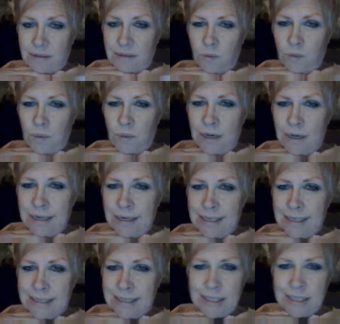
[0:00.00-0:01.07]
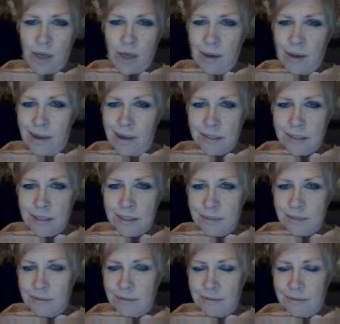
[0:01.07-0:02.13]
Where is the dog houses?
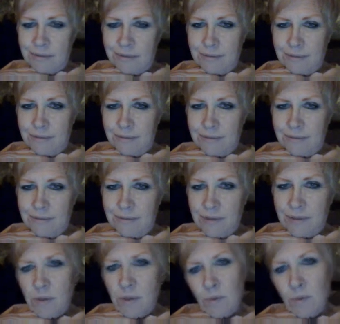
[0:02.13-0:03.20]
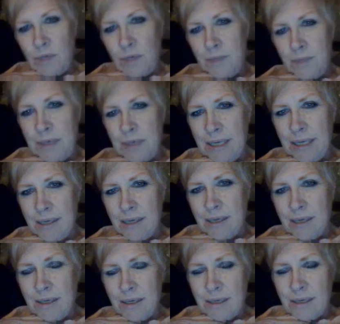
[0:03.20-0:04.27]
Where's a pen?
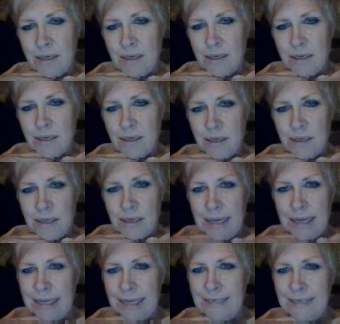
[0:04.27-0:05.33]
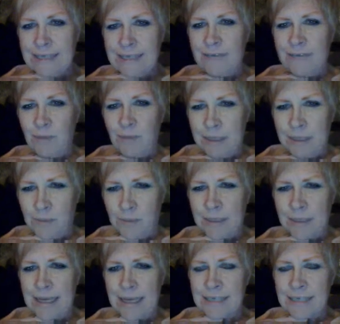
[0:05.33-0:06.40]
At least give them that 3
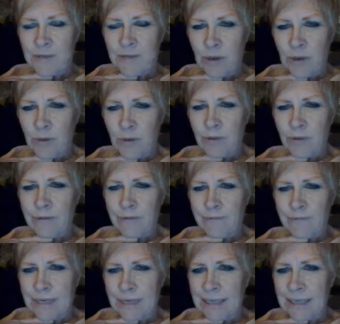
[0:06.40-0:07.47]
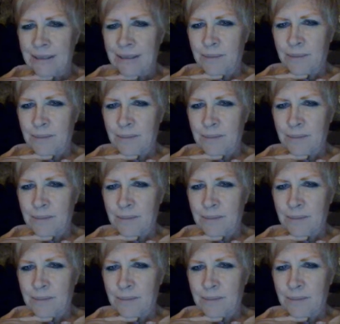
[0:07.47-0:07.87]
days for their owner to find them.